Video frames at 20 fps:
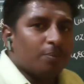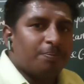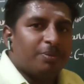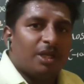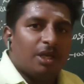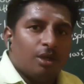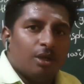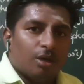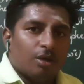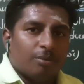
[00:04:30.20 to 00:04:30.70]

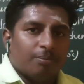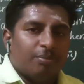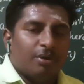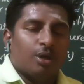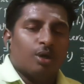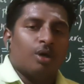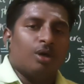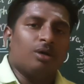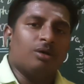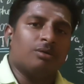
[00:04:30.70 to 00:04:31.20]

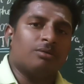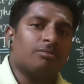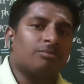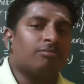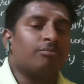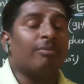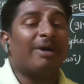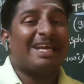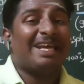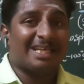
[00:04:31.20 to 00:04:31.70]
below
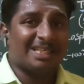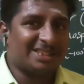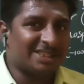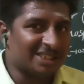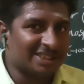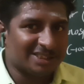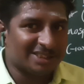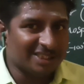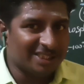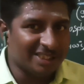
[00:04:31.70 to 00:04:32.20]
minus
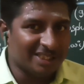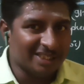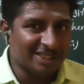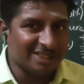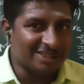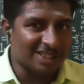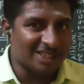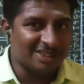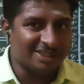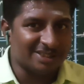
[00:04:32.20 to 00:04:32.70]
60 degrees
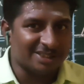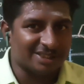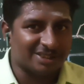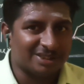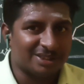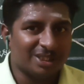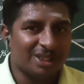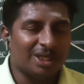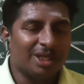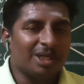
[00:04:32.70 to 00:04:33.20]

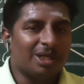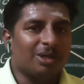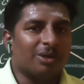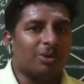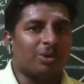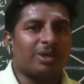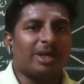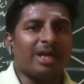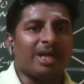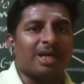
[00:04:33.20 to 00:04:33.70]
Celsius.
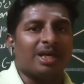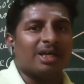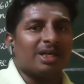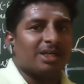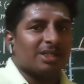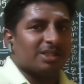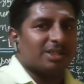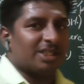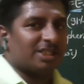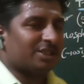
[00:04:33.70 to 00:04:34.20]
Okay,
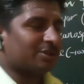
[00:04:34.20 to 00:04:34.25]
that's